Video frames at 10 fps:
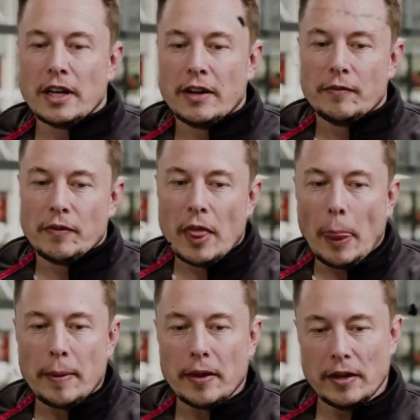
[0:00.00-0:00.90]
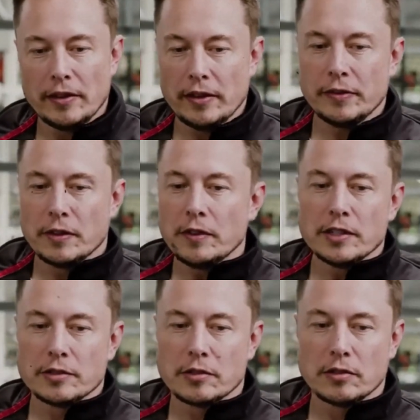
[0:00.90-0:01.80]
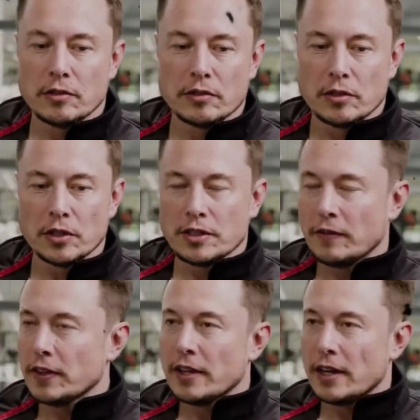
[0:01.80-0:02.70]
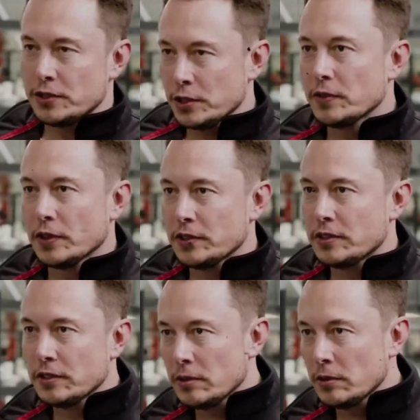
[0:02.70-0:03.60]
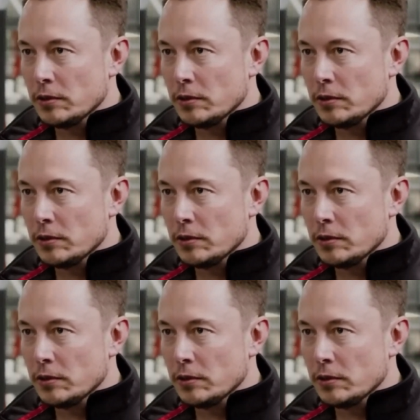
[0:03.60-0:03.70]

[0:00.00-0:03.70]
Unlike other tech firms that show off their work, document it, go